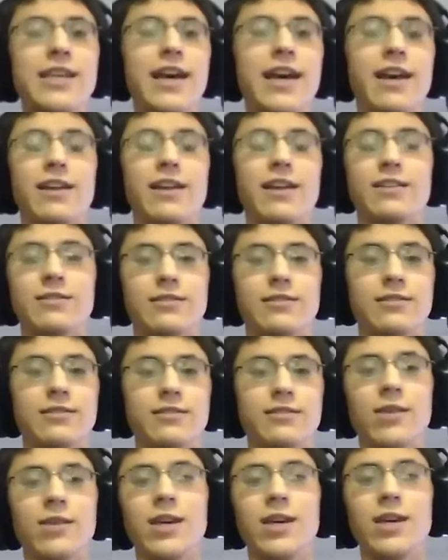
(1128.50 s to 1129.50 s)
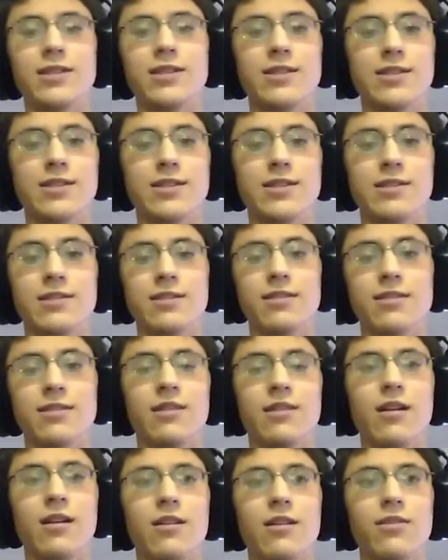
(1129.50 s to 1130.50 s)
tell because
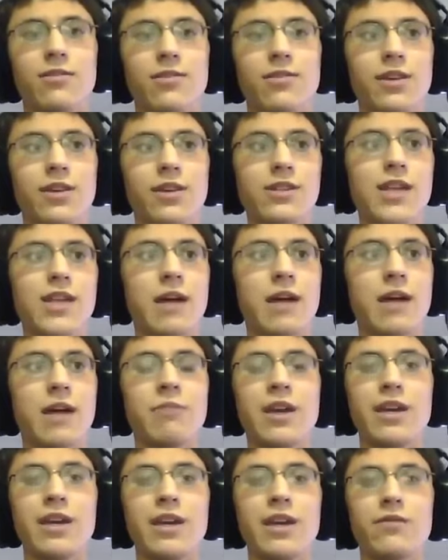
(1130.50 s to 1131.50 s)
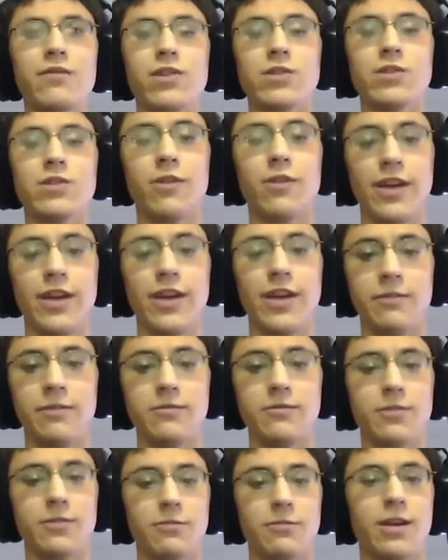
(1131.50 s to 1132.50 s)
they stopped making first-party
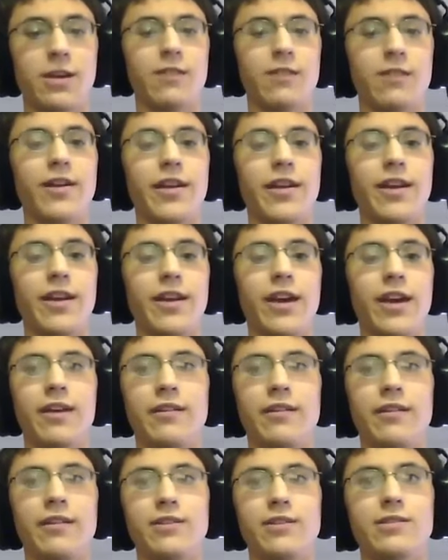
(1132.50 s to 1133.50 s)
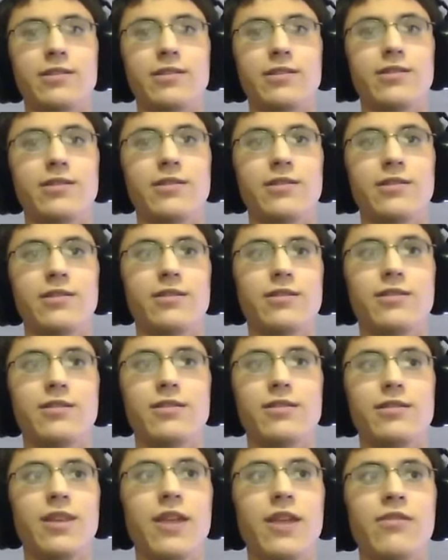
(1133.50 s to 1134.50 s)
games for the Wii already, and
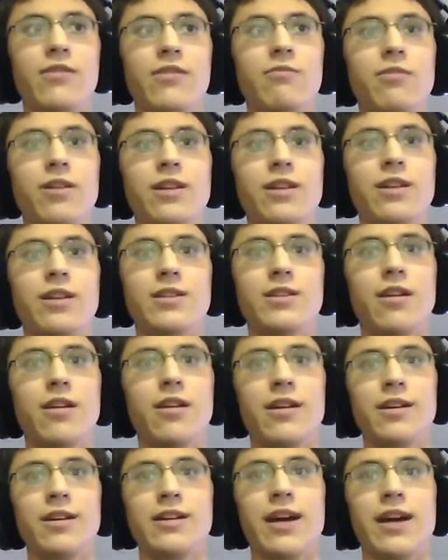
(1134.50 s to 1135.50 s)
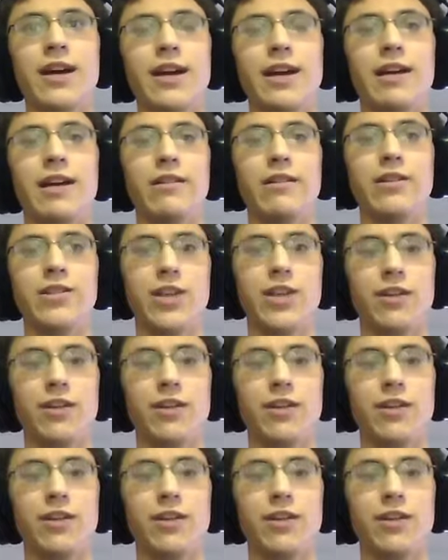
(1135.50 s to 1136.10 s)
it's starting to die down in